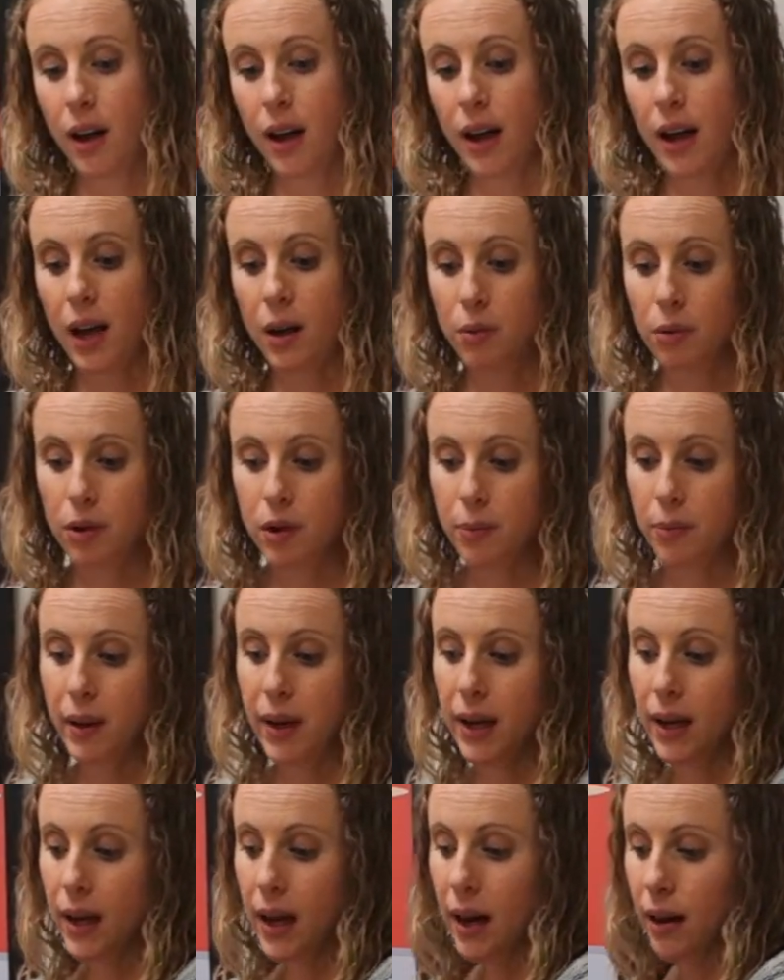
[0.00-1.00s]
able to
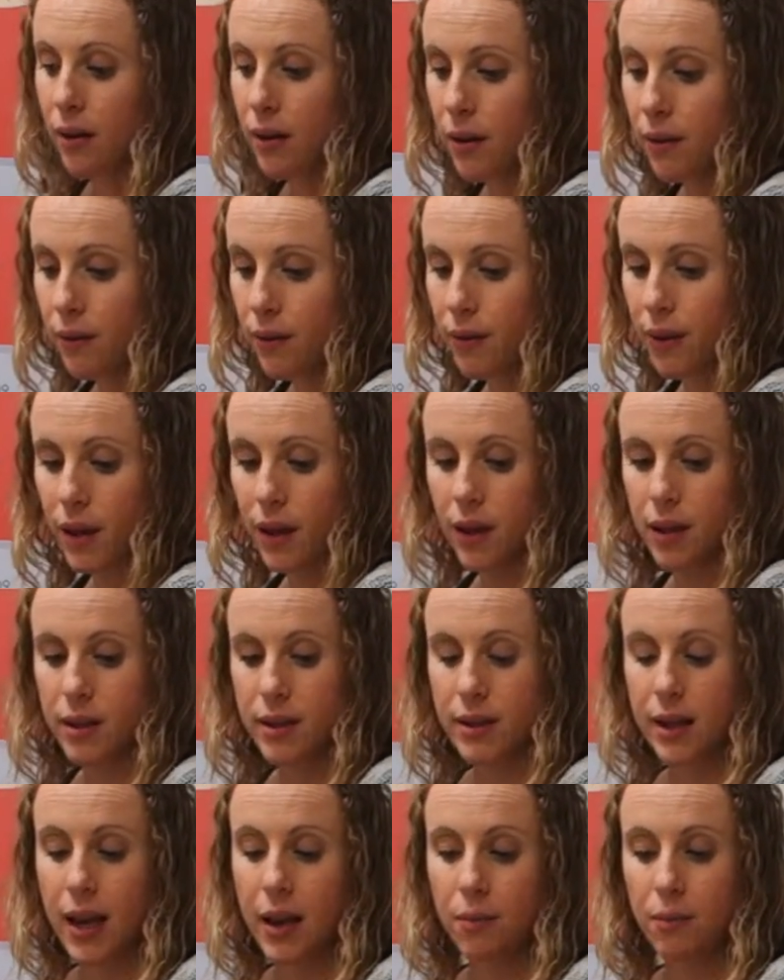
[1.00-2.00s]
pick out of the
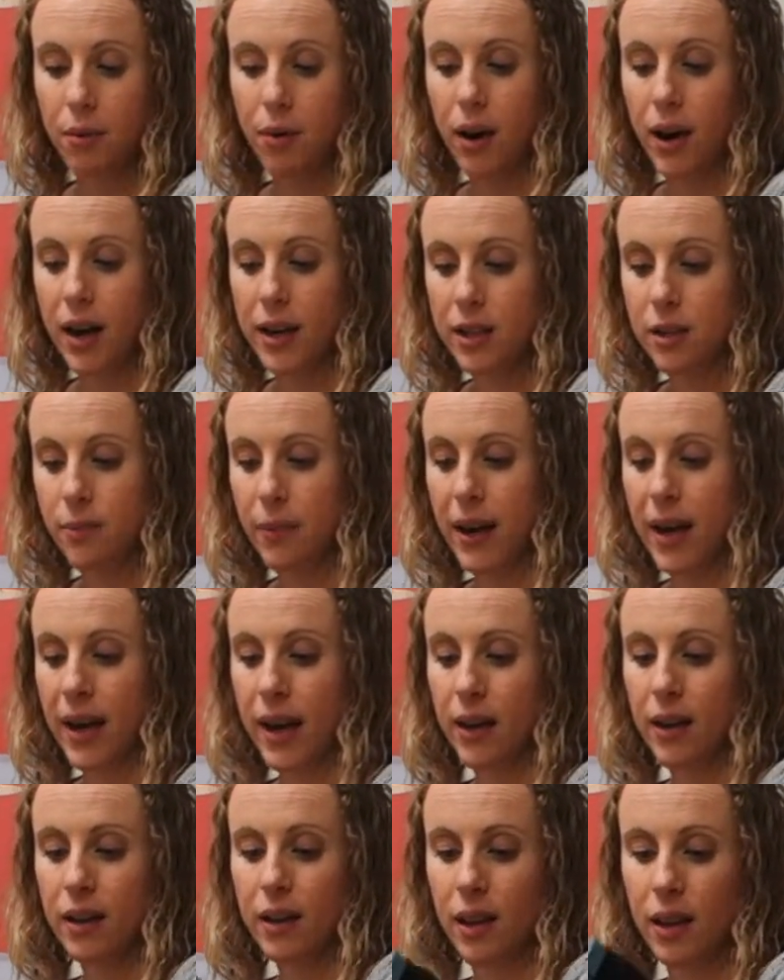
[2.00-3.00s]
same prize
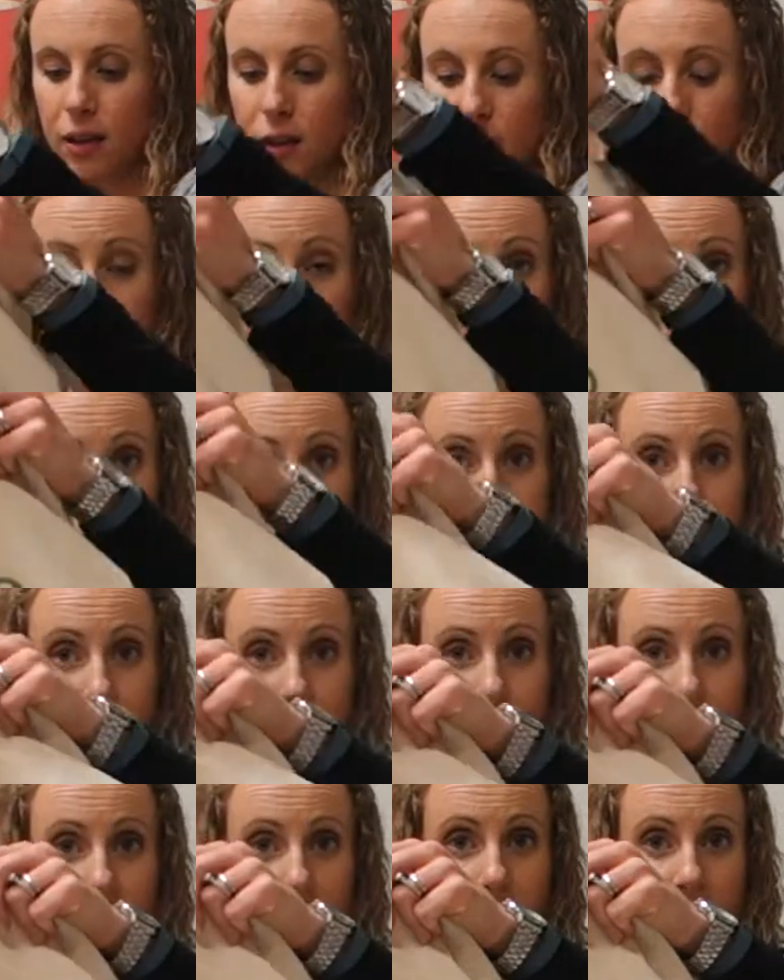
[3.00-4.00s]
bag that you've been using
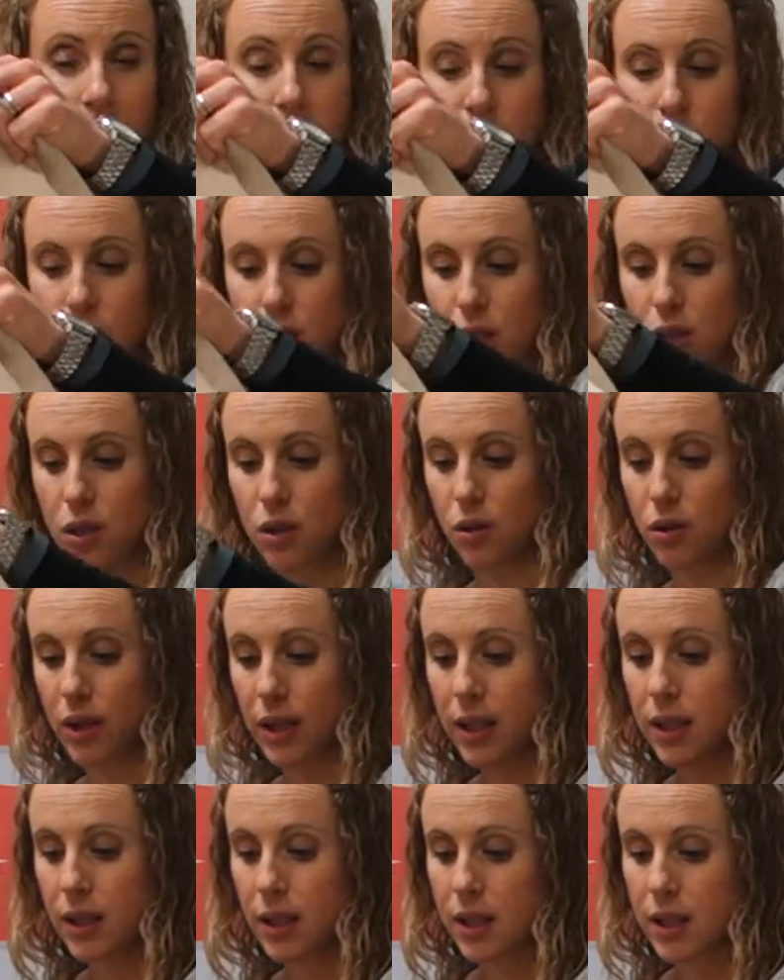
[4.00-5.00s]
for the high school
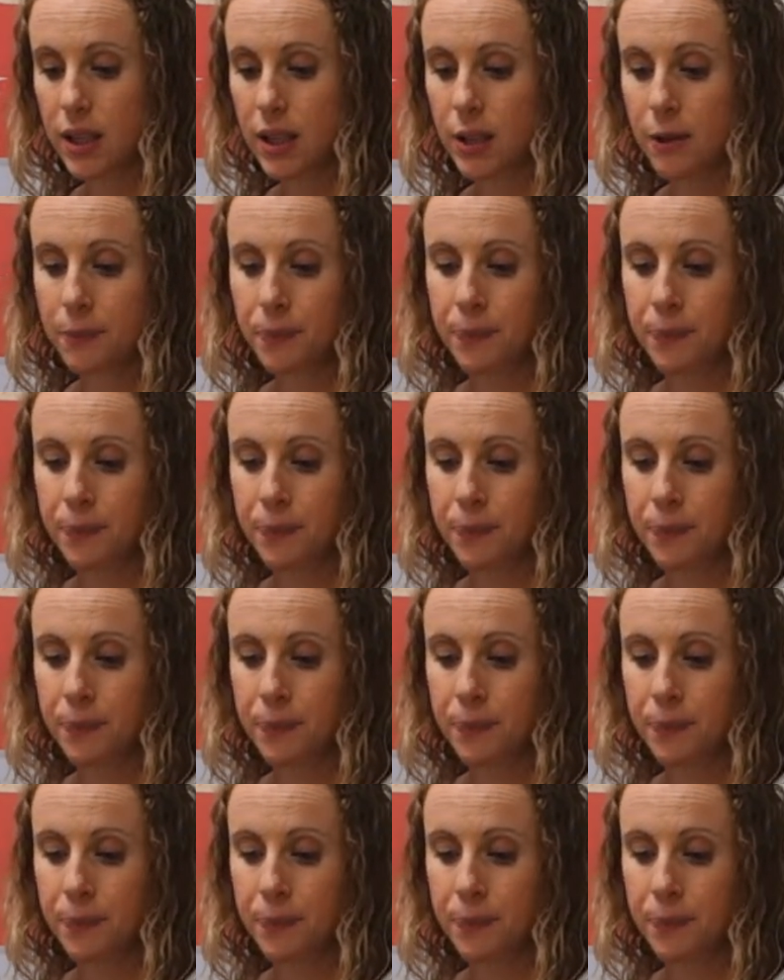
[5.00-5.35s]
students.